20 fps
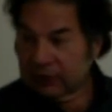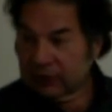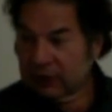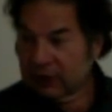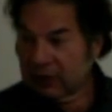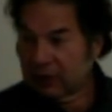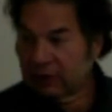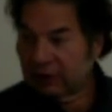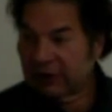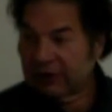
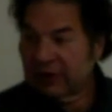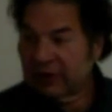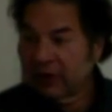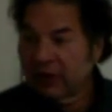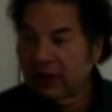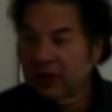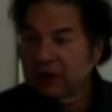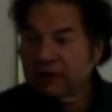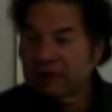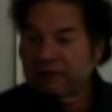All right.
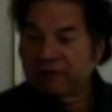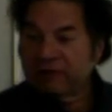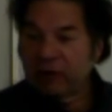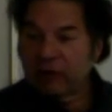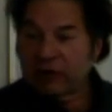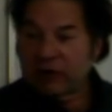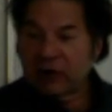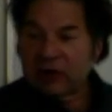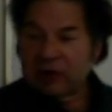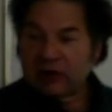The
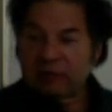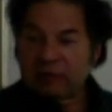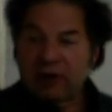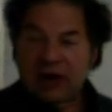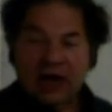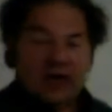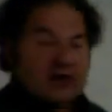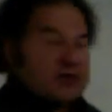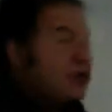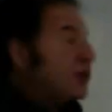four-color
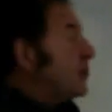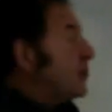process: